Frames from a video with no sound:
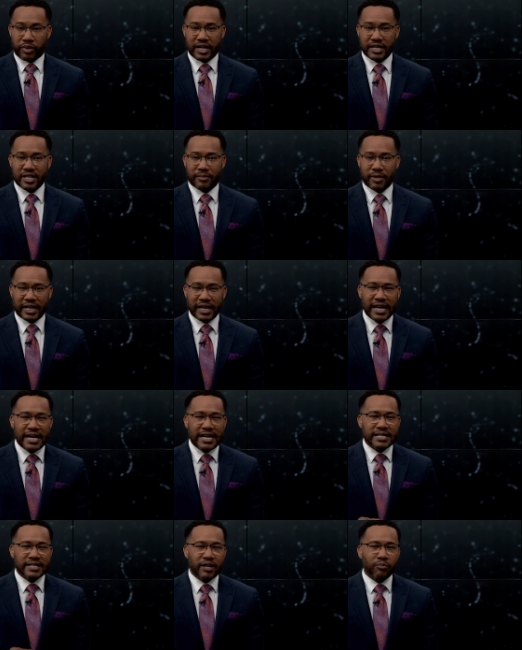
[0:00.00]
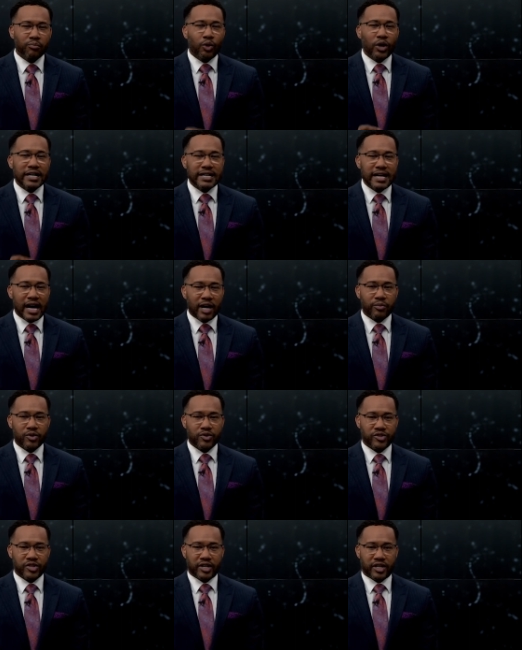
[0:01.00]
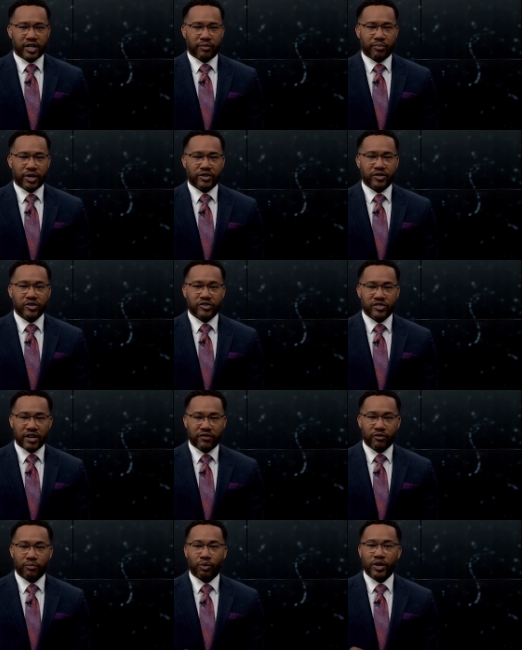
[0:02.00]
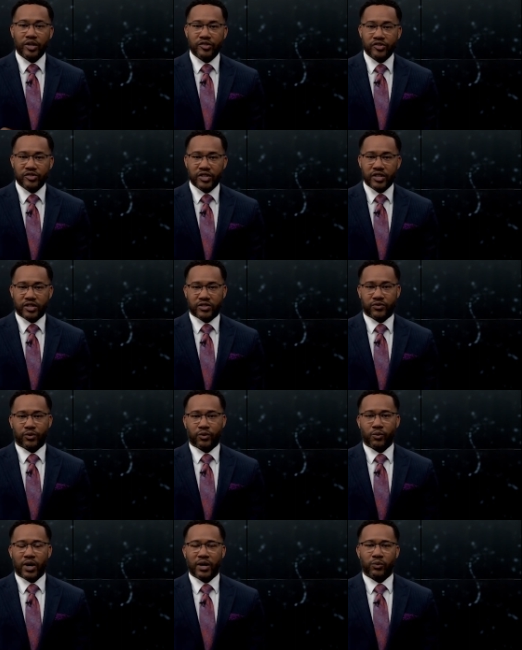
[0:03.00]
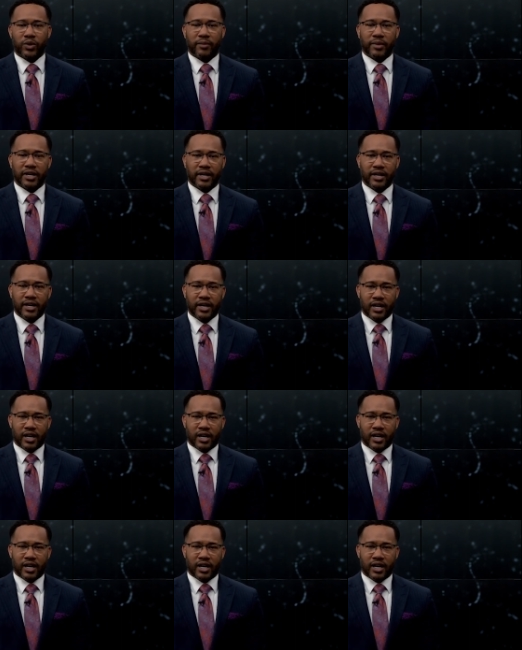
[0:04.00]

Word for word: the pandemic 10.9% compared to 7.6 for white women.